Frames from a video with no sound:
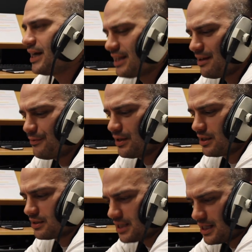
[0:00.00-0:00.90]
And I'm I scared
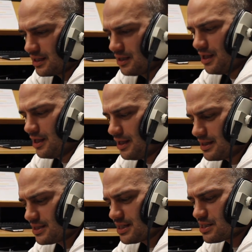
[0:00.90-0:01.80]
think, to try like, stuff.
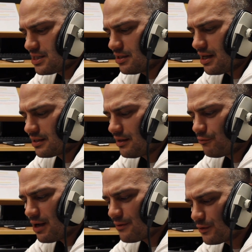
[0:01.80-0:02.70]
It's it's like if
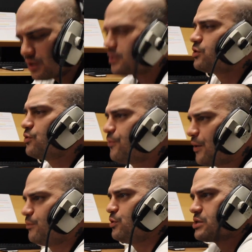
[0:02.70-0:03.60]
right if you're gonna do
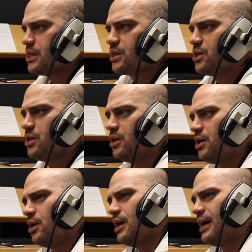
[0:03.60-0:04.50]
fun music.
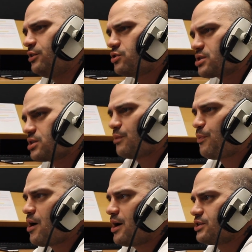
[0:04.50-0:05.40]
And you're just going to
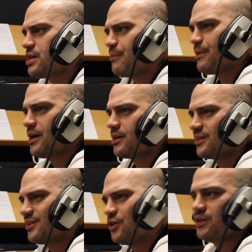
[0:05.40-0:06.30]
party and chat about
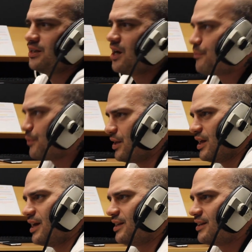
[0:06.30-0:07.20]
turning up and
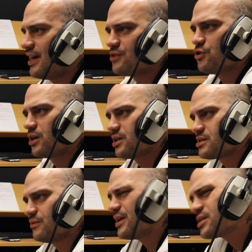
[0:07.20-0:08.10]
that's getting okay. drunk and
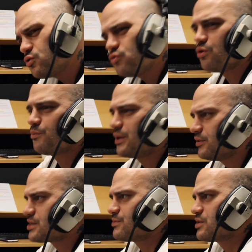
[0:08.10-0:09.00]
stuff. That's cool. Be
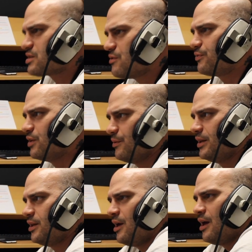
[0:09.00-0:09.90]
honest with yourself, you know yeah. what I
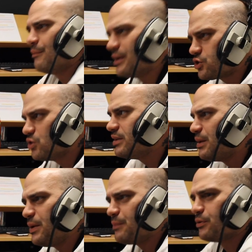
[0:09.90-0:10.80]
mean? I like but too many
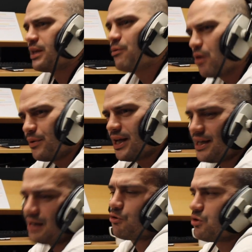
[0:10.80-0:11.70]
people, they want to be like,
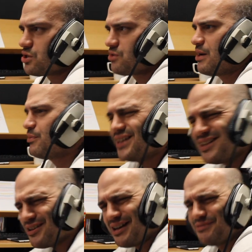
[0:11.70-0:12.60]
yeah, I'm conscious rapper. They
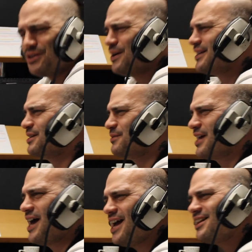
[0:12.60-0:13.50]
don't have no idea what
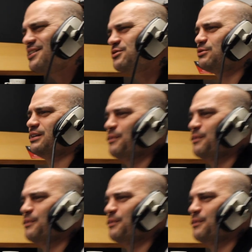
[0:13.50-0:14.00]
the heck they're talking